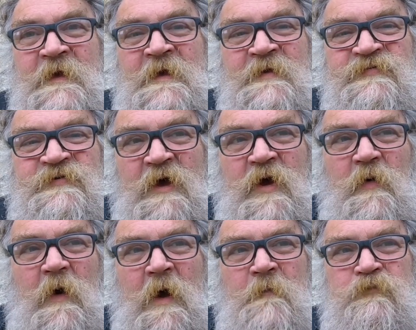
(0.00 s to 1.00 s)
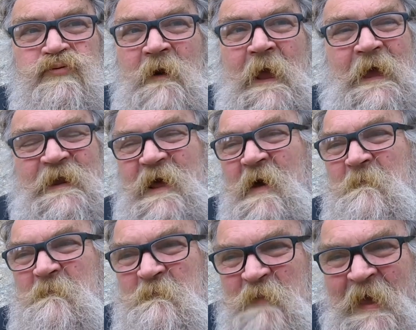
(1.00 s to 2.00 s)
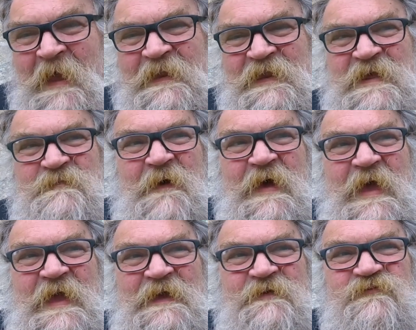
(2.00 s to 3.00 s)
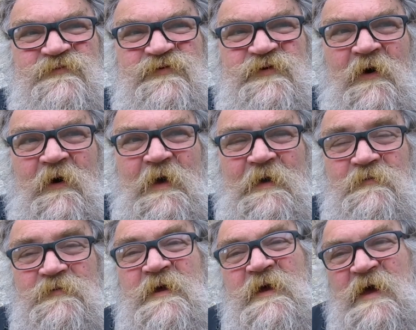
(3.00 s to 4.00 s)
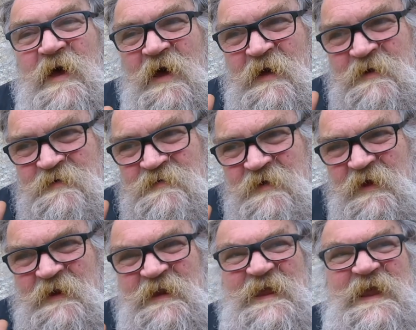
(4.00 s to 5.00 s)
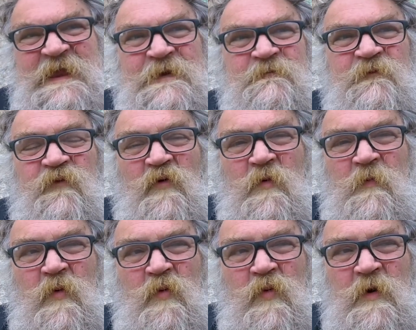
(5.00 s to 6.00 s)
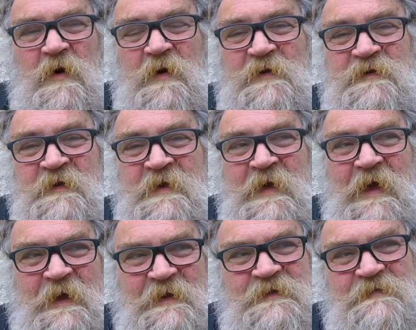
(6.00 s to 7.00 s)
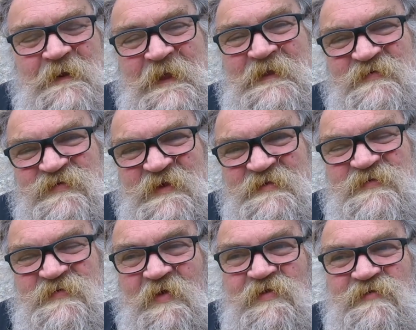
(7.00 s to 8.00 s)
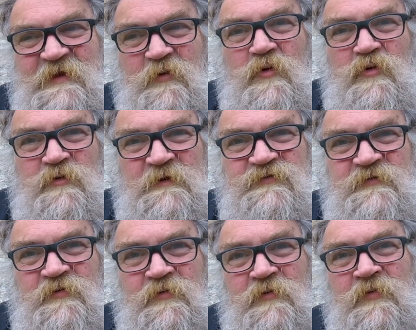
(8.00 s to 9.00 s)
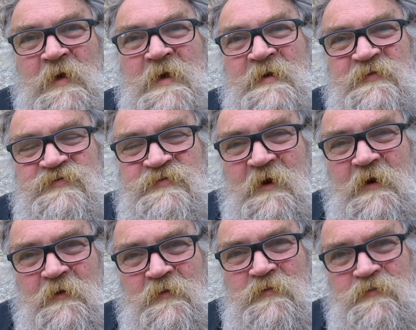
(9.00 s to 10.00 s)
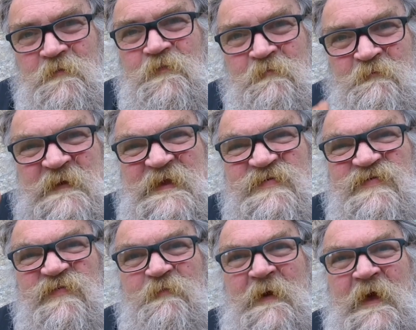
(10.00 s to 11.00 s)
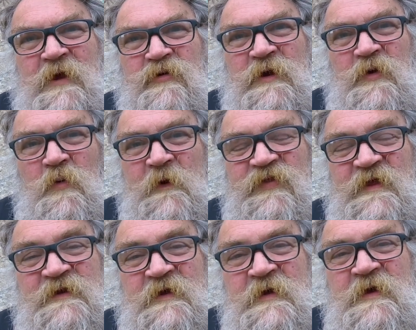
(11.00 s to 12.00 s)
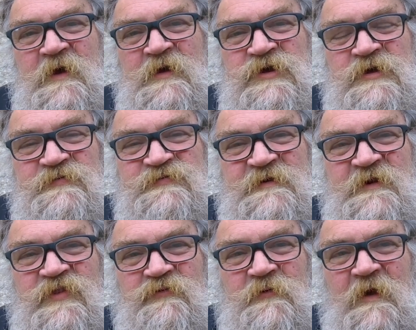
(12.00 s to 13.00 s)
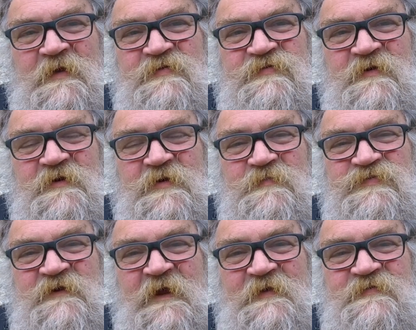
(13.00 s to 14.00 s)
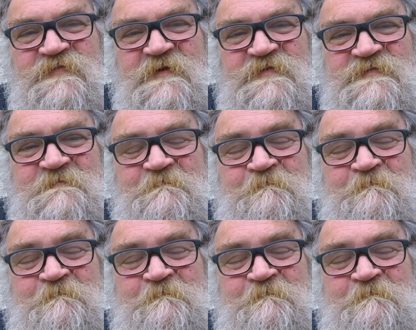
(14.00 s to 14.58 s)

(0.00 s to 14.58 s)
So, a brat, a badly behaved child, and an informal word. And it's insulting or critical, so be sparing with it and use it in the right circumstances.